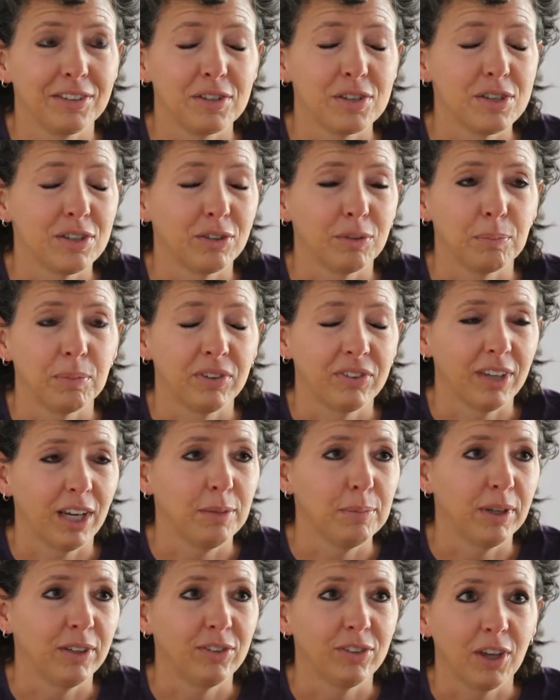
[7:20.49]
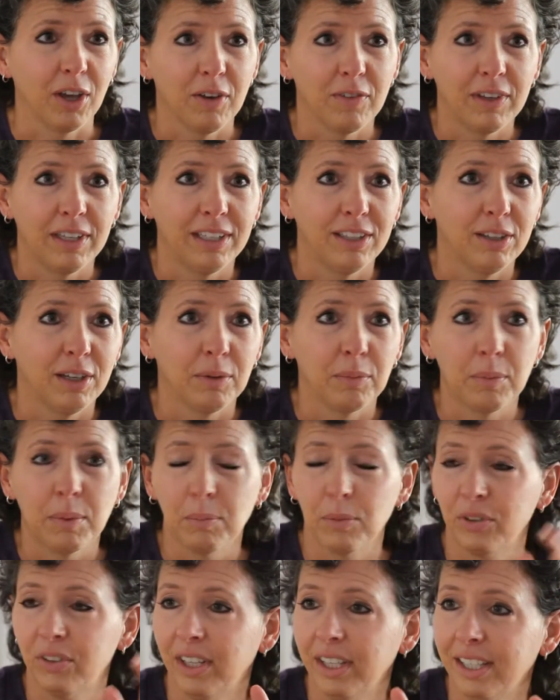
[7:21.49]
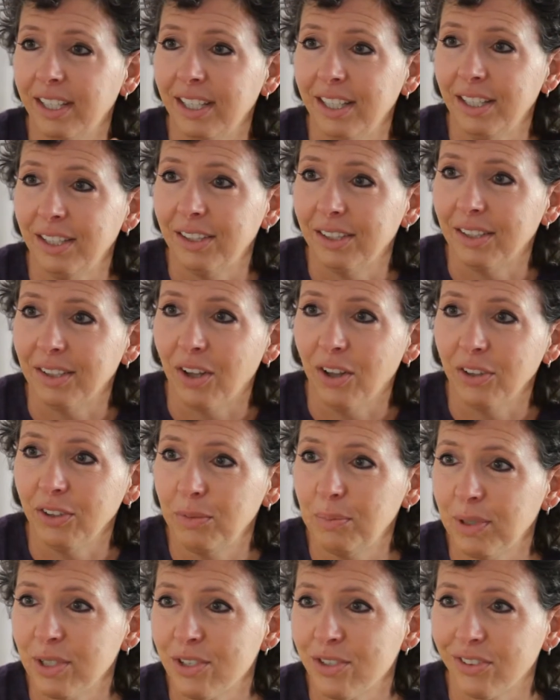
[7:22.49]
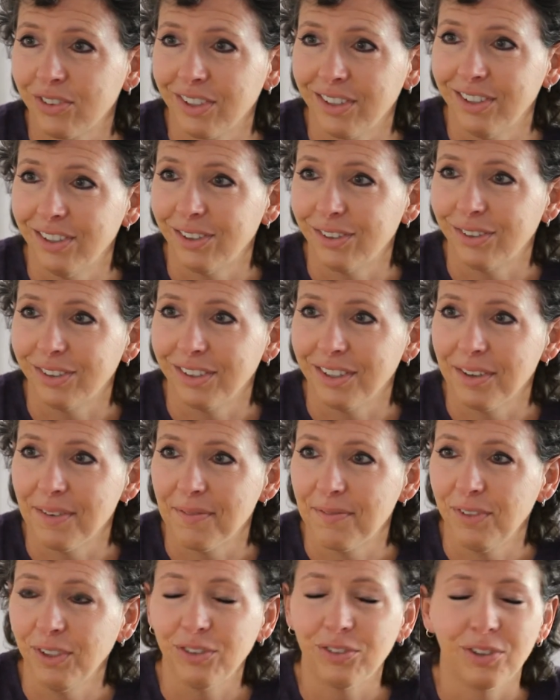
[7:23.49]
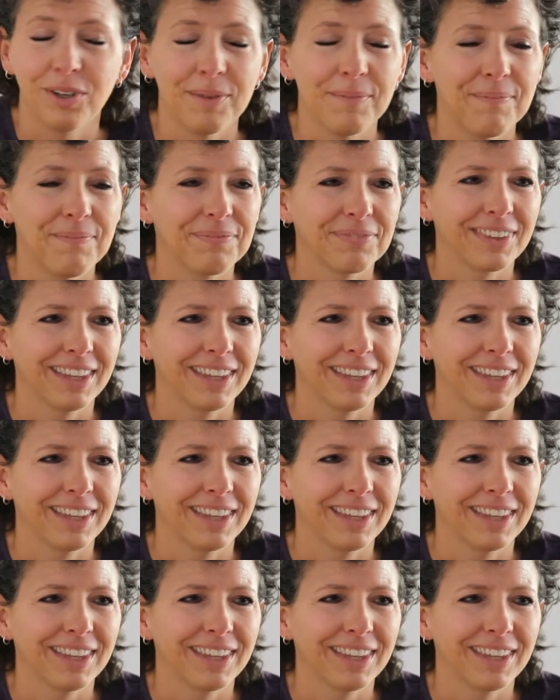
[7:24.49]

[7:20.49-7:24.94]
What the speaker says: just beside myself, and I remember taking all these pictures on this field trip,